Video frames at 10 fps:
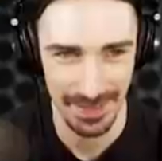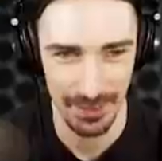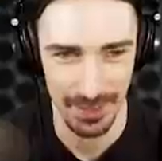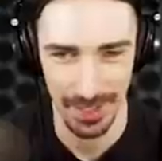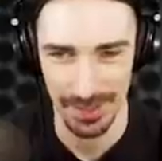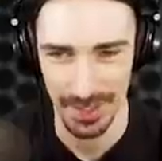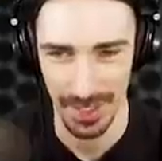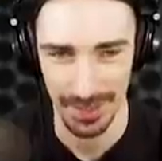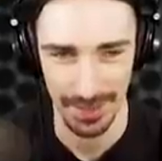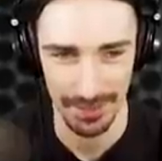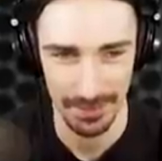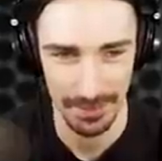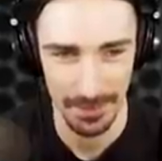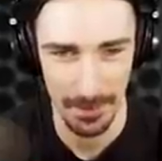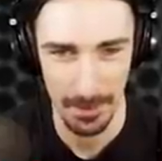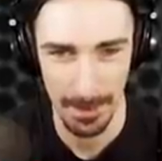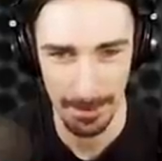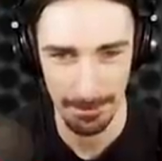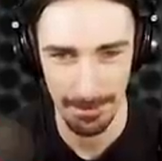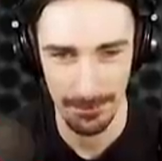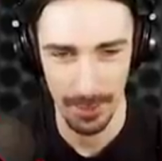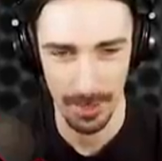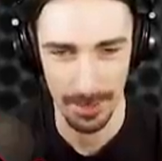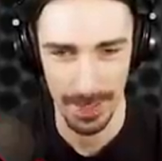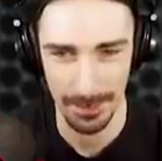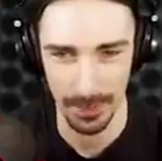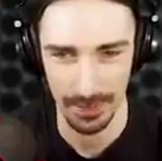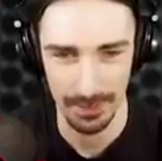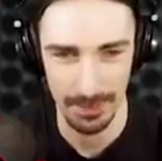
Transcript: Oh, Khan's okay, got, got, it. it now. Of all people,